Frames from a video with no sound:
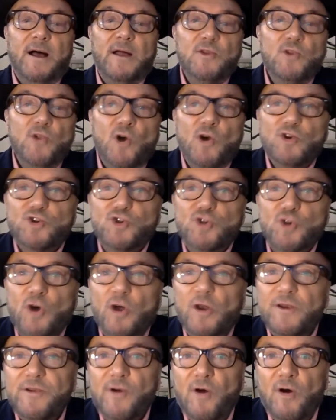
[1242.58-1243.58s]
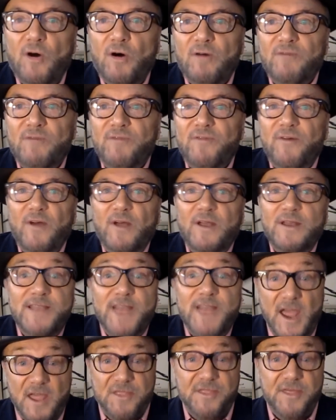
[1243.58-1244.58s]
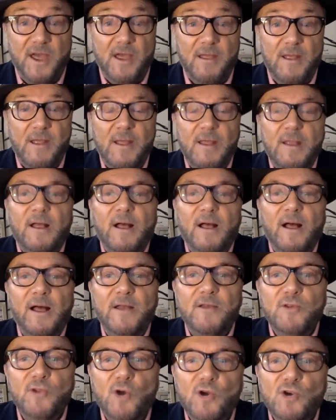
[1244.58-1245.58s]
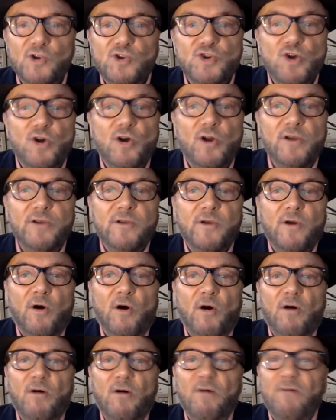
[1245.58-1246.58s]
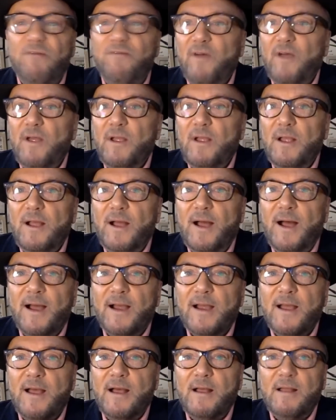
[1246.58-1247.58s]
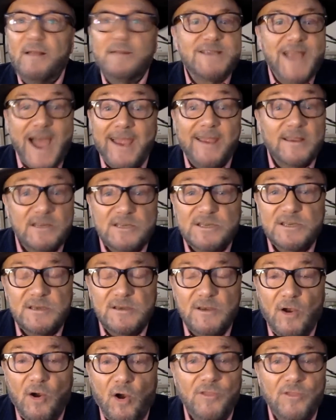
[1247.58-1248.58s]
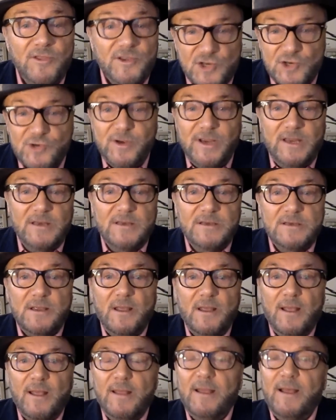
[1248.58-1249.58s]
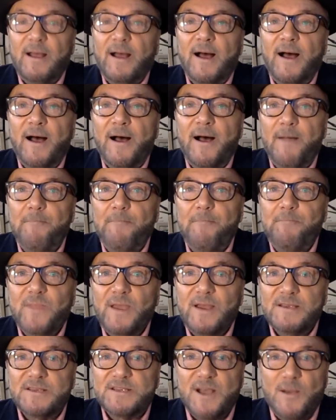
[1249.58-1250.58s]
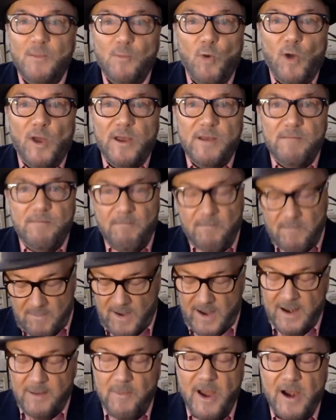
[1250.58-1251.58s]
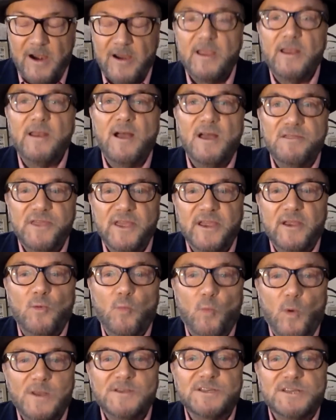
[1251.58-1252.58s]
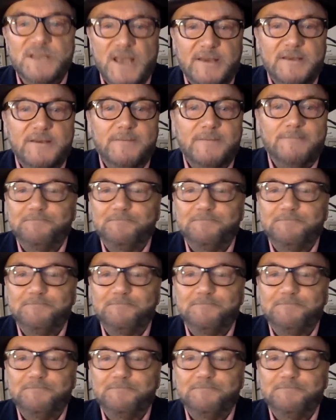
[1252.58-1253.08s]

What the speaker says: Not short of death, not short of tanks on the street. As someone, an American, I think, once said,